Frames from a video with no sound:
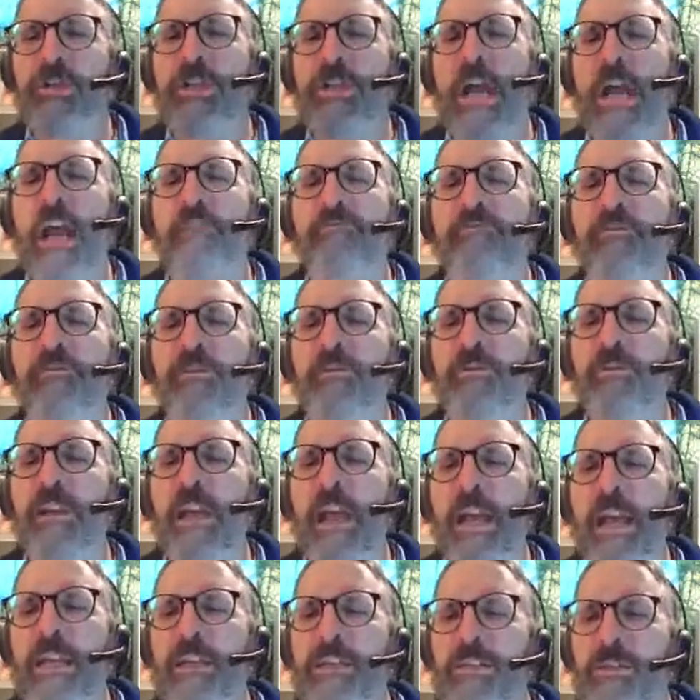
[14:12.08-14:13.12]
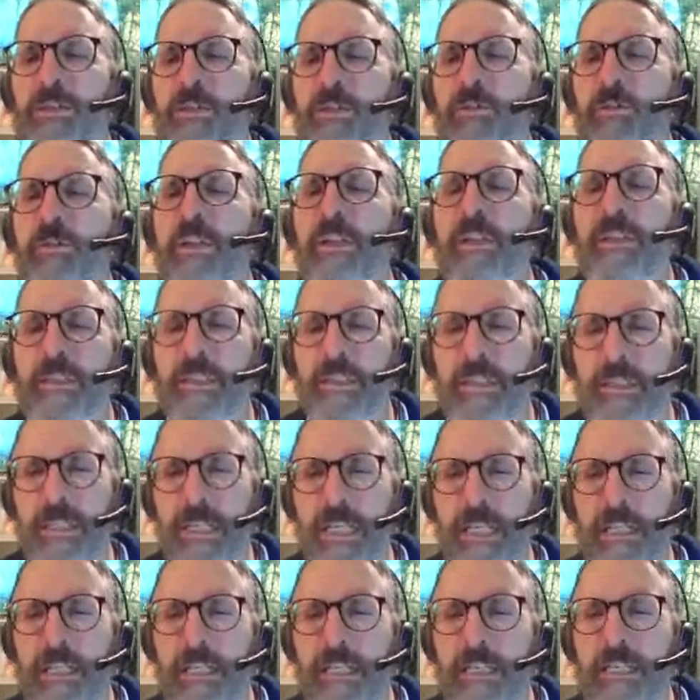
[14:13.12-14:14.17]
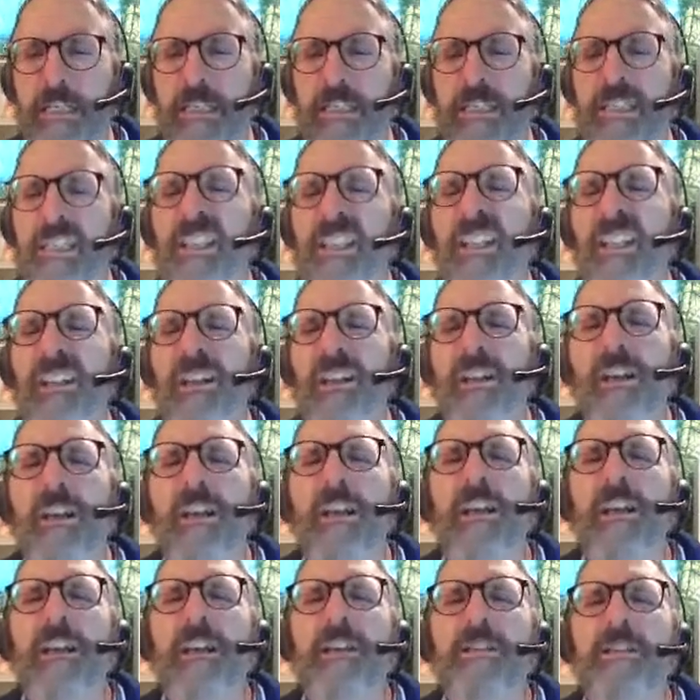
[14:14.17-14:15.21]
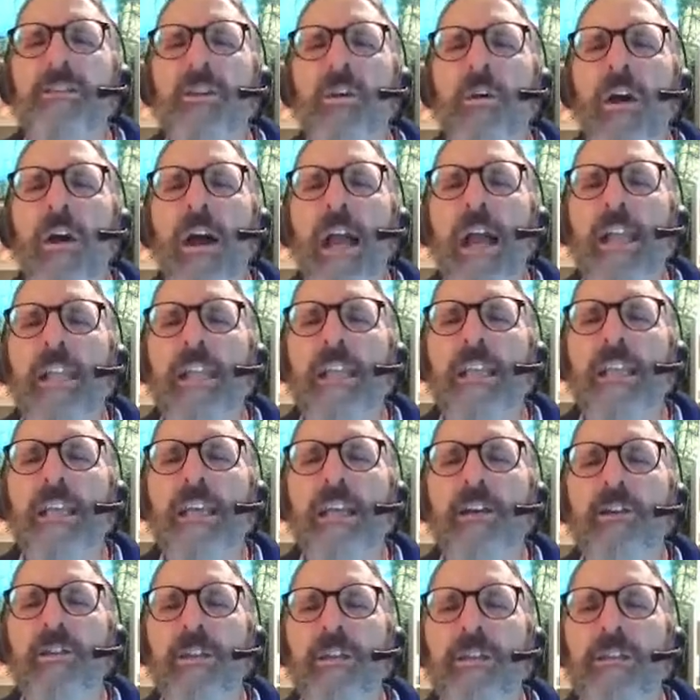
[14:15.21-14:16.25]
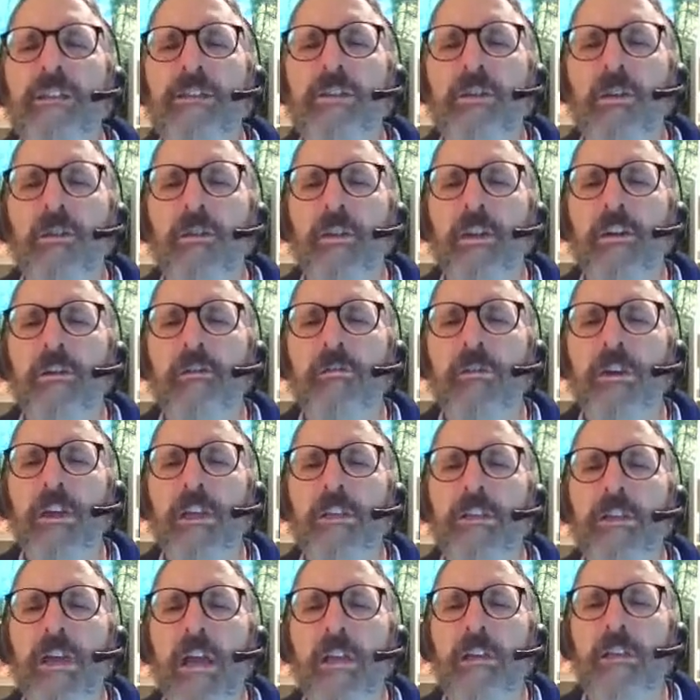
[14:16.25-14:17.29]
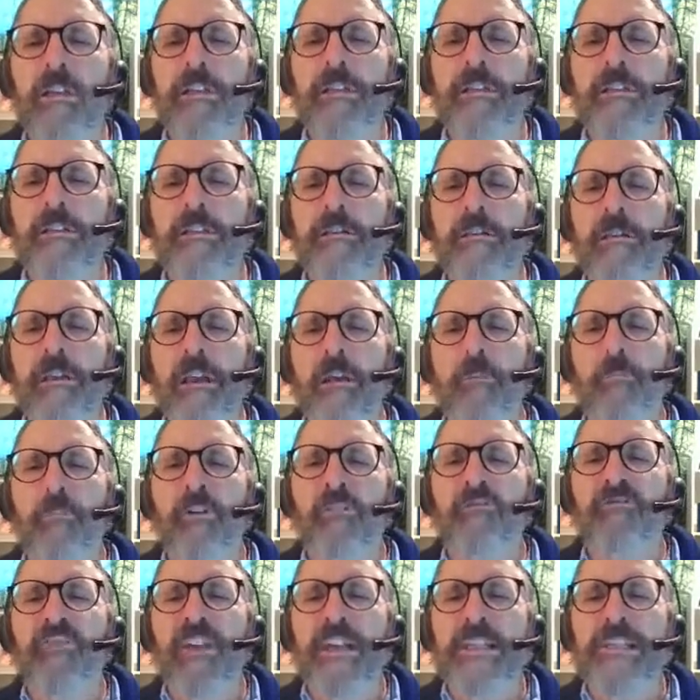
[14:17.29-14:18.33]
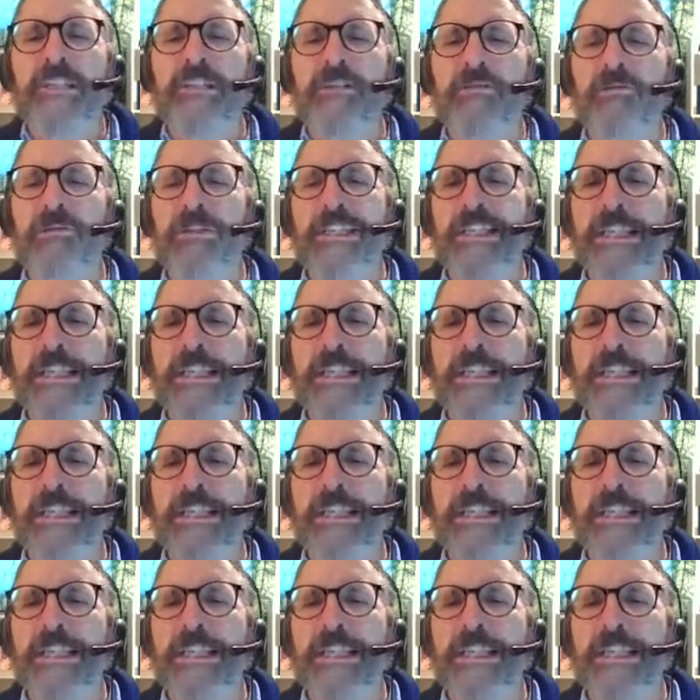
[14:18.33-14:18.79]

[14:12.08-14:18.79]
shot for you guys so you can see this, so I can hear this. So we're going to talk to Professor